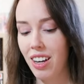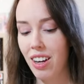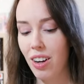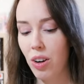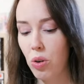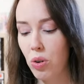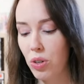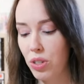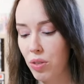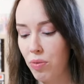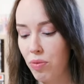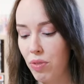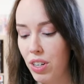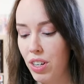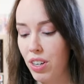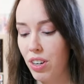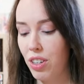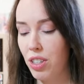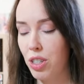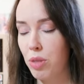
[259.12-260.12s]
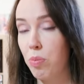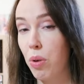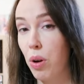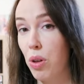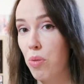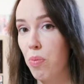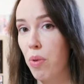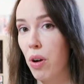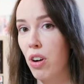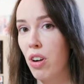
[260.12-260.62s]
awesome videos,
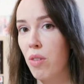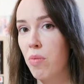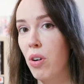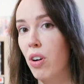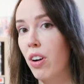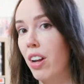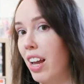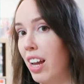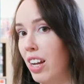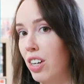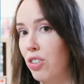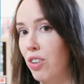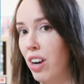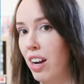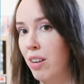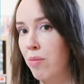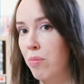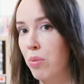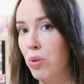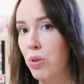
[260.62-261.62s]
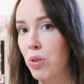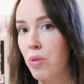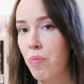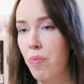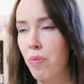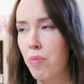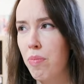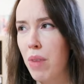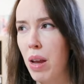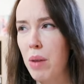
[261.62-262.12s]
both Pokemon and Dragon Ball,
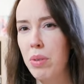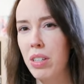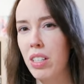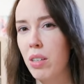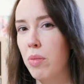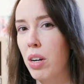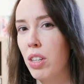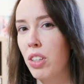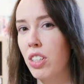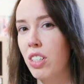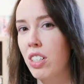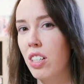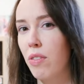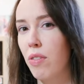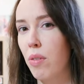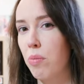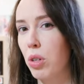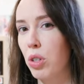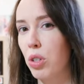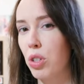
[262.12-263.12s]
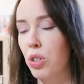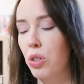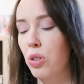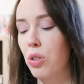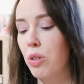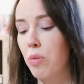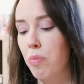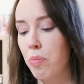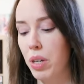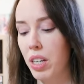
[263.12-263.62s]
maybe some other stuff, I'm not
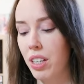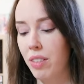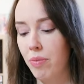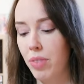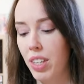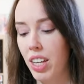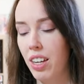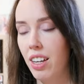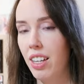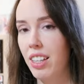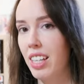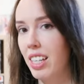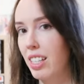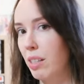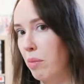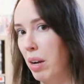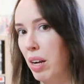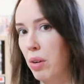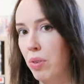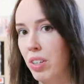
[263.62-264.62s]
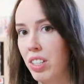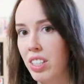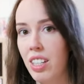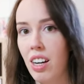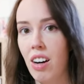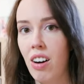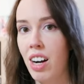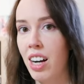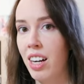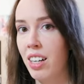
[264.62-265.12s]
sure, but they're the main ones that
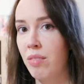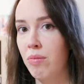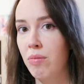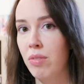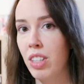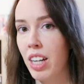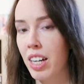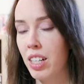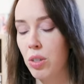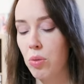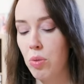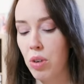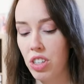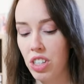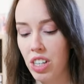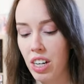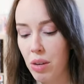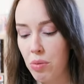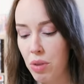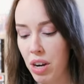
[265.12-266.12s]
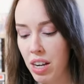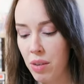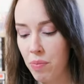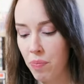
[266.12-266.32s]
I like to watch anyway.